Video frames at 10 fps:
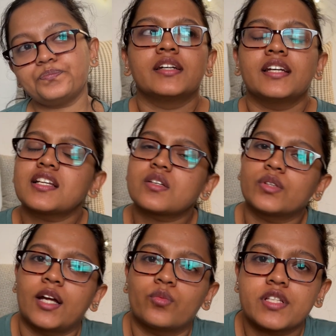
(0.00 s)
Yeah, so
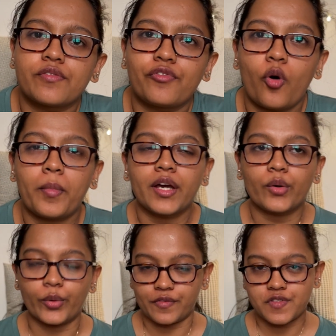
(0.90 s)
that was it for my
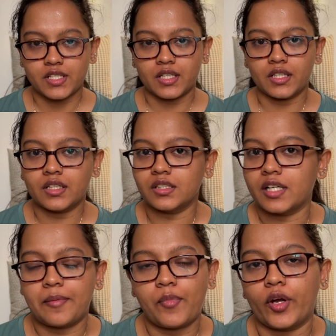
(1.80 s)
OFC
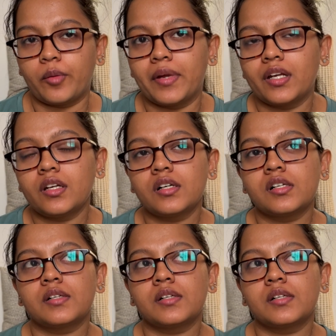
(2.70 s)
appointment.